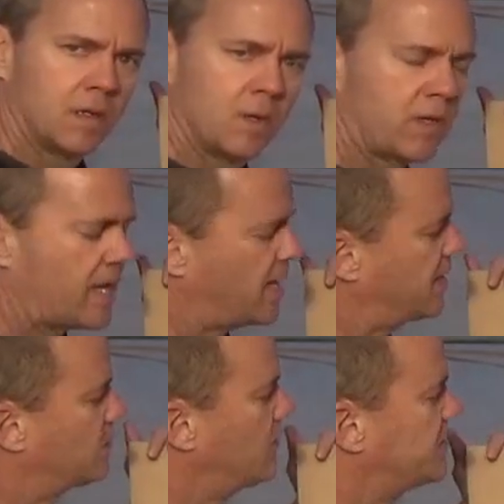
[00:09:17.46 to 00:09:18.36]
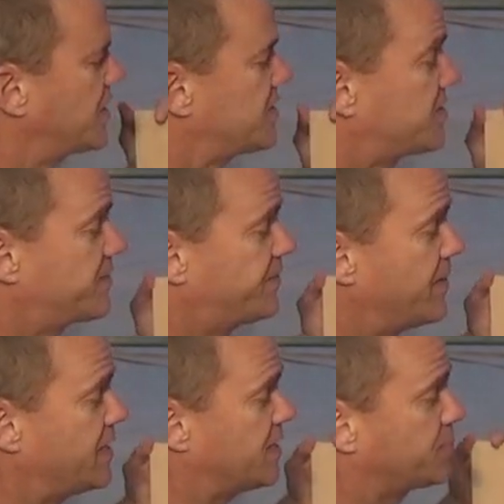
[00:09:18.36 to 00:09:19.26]
Okay, we just
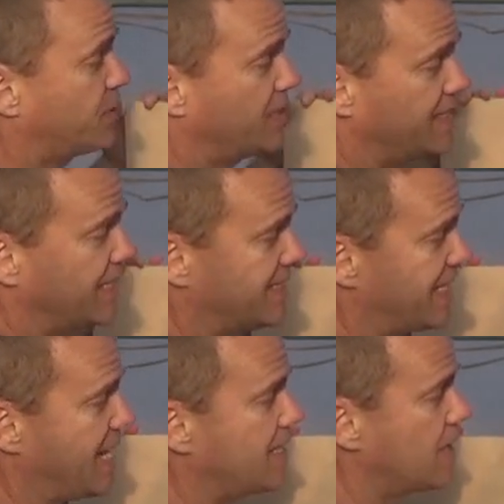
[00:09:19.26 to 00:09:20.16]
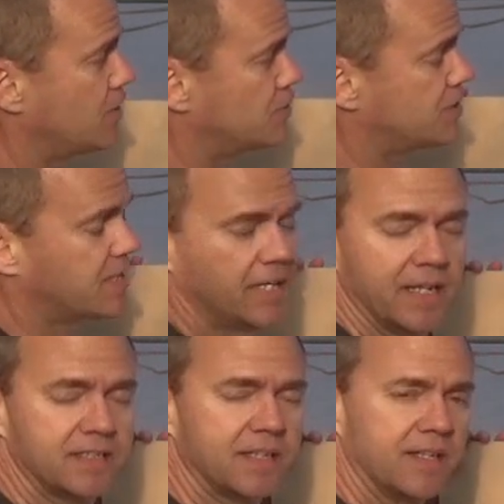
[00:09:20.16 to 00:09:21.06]
finished putting the dados
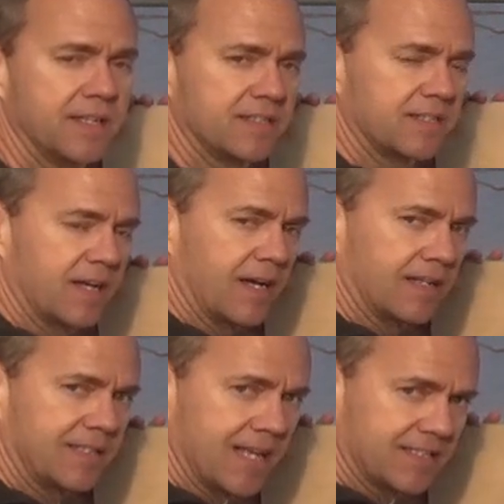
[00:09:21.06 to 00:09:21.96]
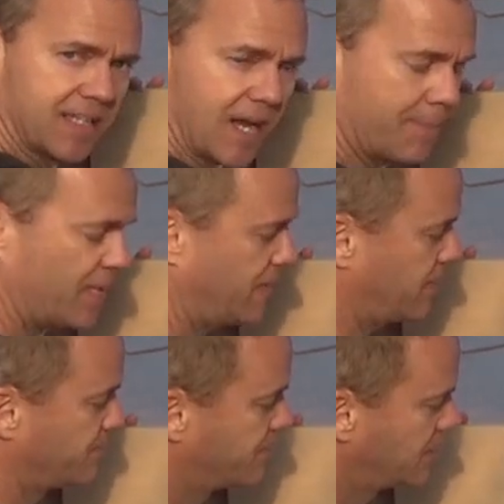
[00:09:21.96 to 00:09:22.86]
into this desktop here.